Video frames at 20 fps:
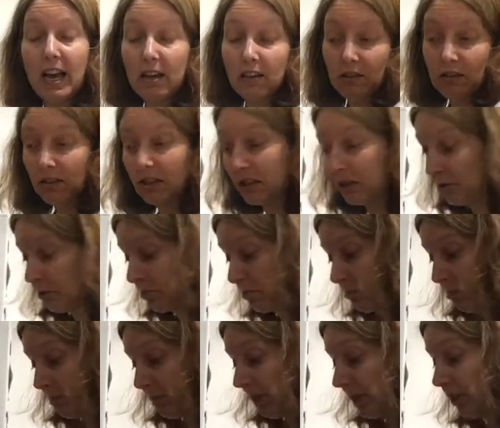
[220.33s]

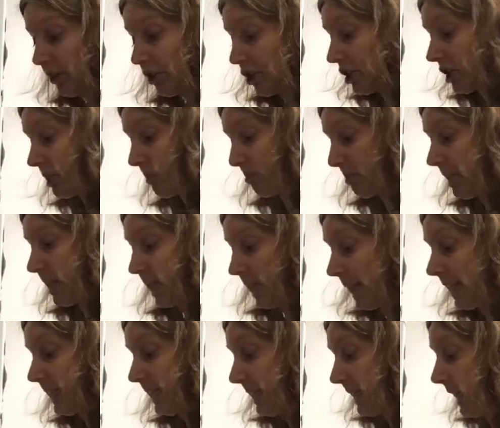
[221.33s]
spinach a bit
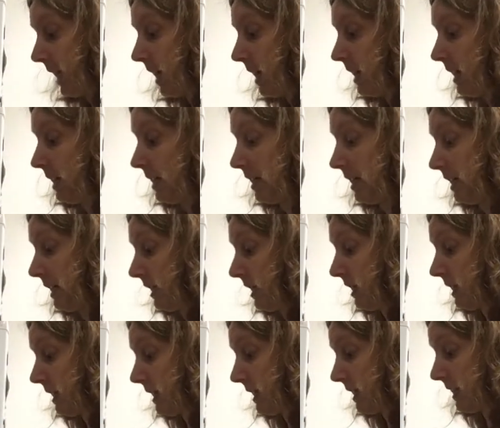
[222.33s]
later.
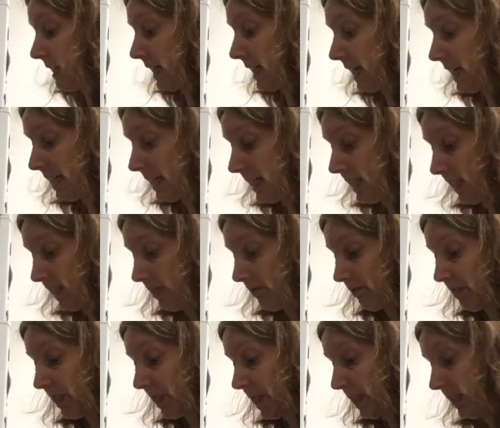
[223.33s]
Anything
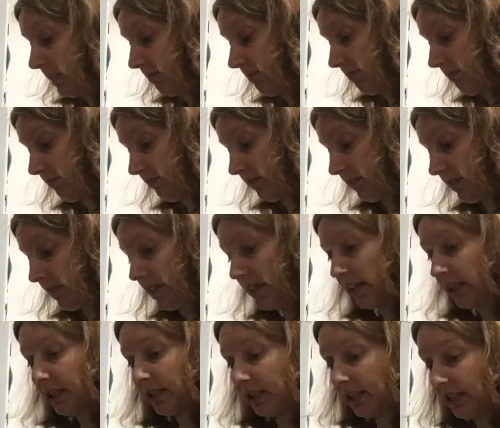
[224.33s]
really.
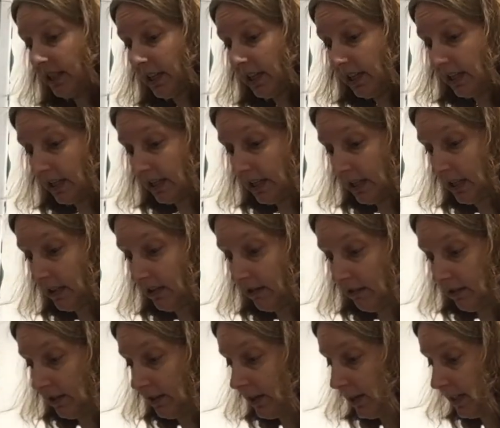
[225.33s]
Anything does
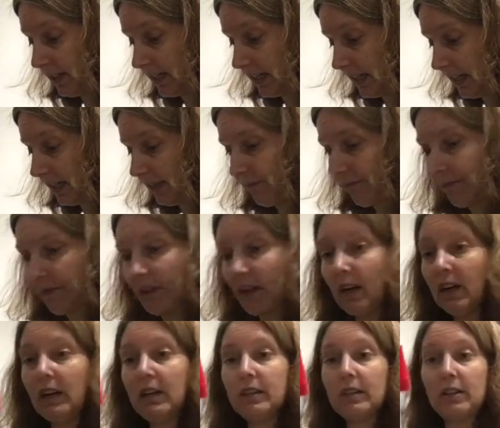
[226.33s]
nicely.
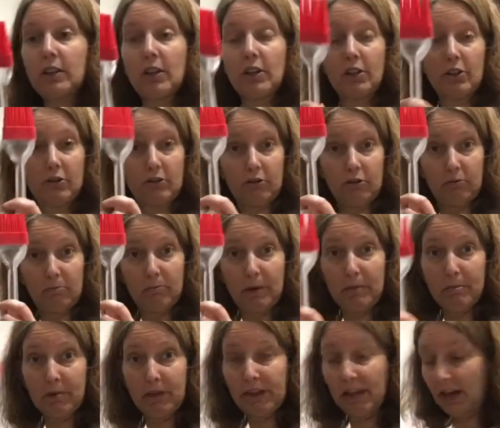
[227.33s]
So
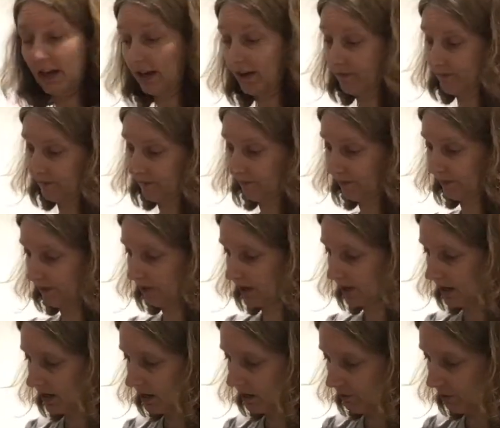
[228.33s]
remember that
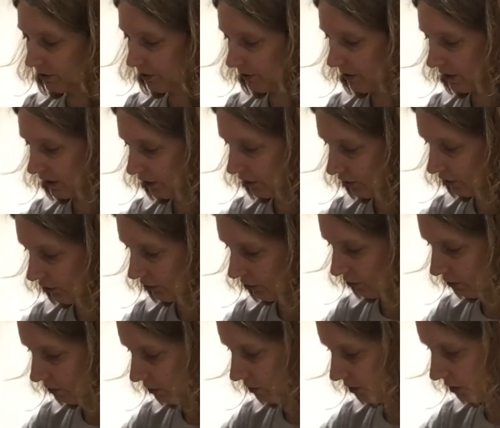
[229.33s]
I'm going
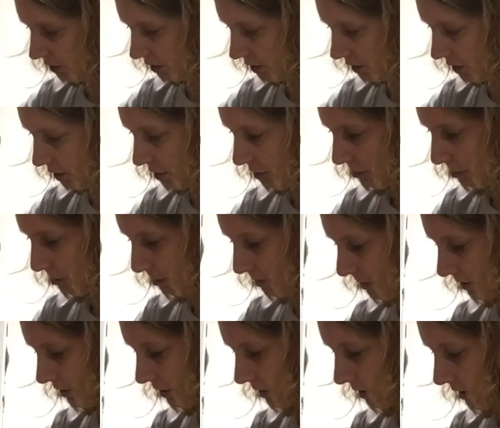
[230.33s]
to put
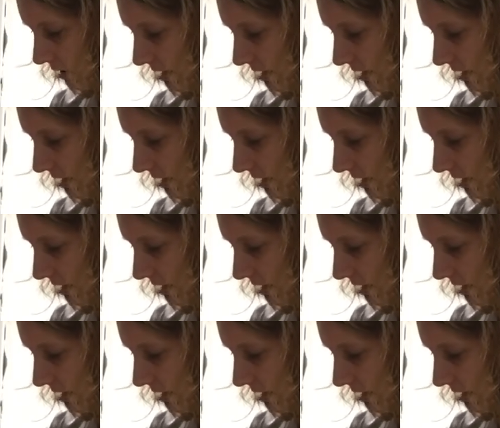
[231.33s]
the